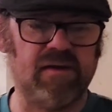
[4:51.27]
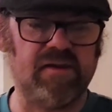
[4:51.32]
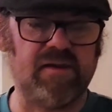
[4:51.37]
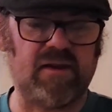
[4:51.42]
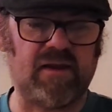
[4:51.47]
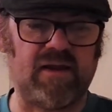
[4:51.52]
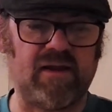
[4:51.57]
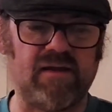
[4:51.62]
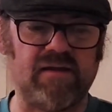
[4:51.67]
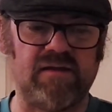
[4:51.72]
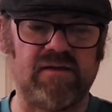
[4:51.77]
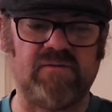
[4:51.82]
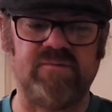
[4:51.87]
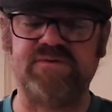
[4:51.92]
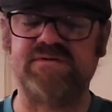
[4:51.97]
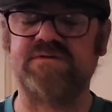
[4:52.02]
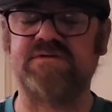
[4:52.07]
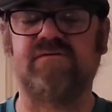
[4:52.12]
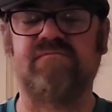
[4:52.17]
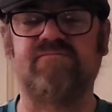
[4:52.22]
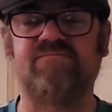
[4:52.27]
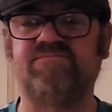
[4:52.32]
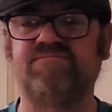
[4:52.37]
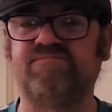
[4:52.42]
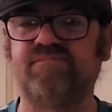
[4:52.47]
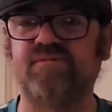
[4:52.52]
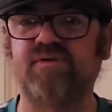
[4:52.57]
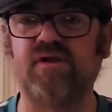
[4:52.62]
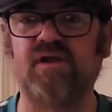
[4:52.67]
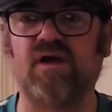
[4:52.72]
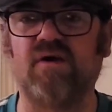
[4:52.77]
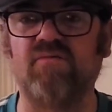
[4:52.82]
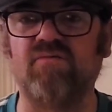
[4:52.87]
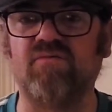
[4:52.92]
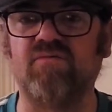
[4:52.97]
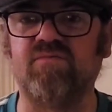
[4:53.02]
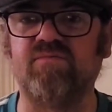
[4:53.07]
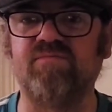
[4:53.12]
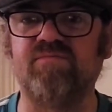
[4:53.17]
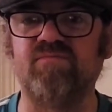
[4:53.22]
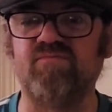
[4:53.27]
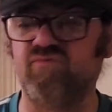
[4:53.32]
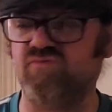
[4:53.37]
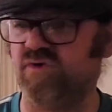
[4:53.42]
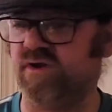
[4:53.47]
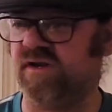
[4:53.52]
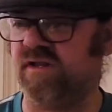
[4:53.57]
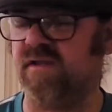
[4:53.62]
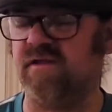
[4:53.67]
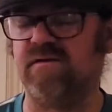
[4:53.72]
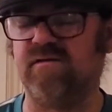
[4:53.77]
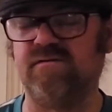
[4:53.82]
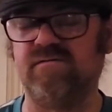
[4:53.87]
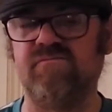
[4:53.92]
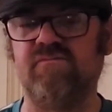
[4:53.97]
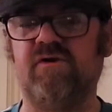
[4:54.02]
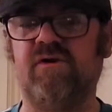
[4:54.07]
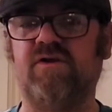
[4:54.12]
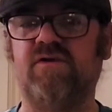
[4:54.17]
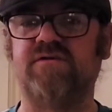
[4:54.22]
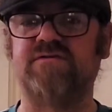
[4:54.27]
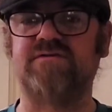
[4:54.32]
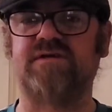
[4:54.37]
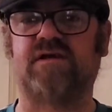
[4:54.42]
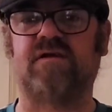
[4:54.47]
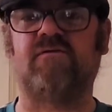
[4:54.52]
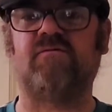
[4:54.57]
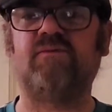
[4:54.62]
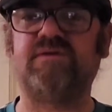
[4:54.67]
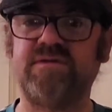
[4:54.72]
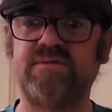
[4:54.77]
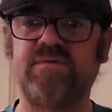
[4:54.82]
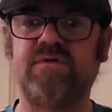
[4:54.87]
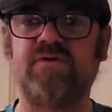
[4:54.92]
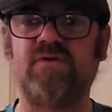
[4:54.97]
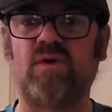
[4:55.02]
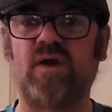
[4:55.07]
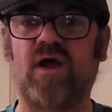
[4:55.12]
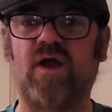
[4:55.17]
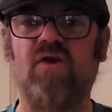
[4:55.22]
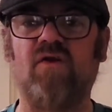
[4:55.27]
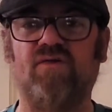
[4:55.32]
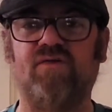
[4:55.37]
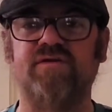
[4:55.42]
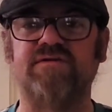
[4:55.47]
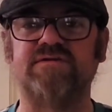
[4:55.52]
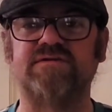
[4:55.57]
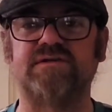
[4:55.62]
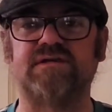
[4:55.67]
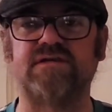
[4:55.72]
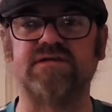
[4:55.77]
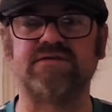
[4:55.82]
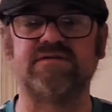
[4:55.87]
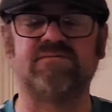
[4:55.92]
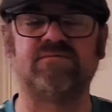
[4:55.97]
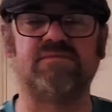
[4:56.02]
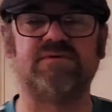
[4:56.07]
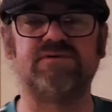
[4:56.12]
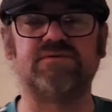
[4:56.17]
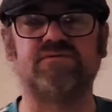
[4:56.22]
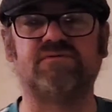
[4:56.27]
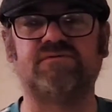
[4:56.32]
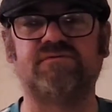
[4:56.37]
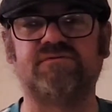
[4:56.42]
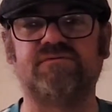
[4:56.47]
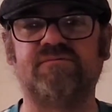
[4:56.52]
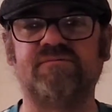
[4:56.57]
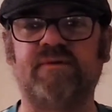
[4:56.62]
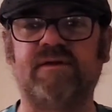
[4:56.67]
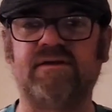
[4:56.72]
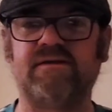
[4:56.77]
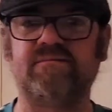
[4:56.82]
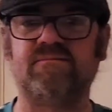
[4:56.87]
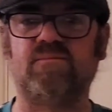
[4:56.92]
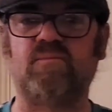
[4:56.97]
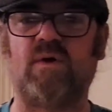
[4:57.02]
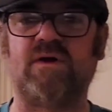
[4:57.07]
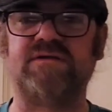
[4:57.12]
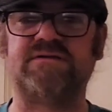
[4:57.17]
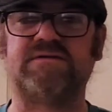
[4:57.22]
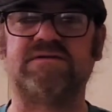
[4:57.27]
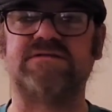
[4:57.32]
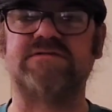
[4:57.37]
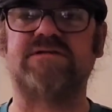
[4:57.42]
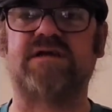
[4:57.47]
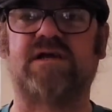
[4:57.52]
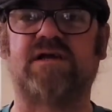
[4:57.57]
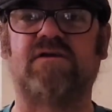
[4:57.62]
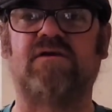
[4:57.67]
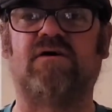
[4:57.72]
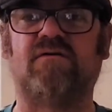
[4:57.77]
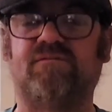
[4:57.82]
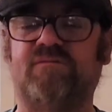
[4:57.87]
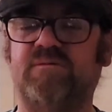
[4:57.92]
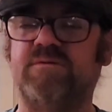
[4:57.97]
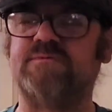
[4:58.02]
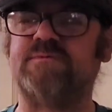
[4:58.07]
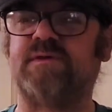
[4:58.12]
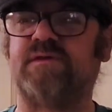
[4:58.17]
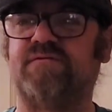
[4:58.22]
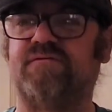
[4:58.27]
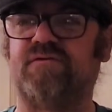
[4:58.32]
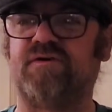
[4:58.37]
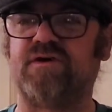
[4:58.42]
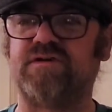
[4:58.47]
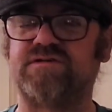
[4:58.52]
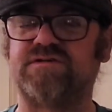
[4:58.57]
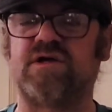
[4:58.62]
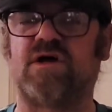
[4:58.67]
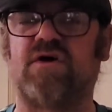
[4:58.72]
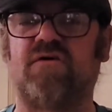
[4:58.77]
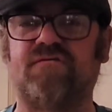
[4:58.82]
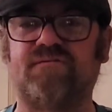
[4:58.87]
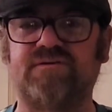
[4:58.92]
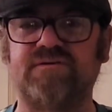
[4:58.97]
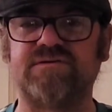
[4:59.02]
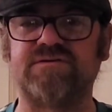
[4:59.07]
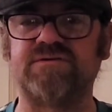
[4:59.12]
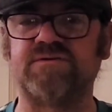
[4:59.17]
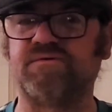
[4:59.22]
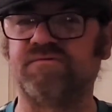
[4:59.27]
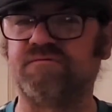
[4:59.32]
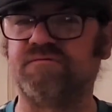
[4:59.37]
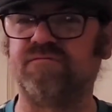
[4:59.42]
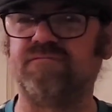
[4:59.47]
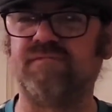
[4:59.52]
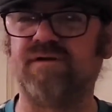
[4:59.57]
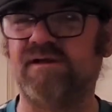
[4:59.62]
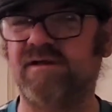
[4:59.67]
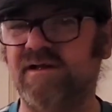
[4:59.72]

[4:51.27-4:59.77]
It's a really, really good second half. We seem to do that a lot this season. We sort of wait to the second half. I think we spent the first half just sort of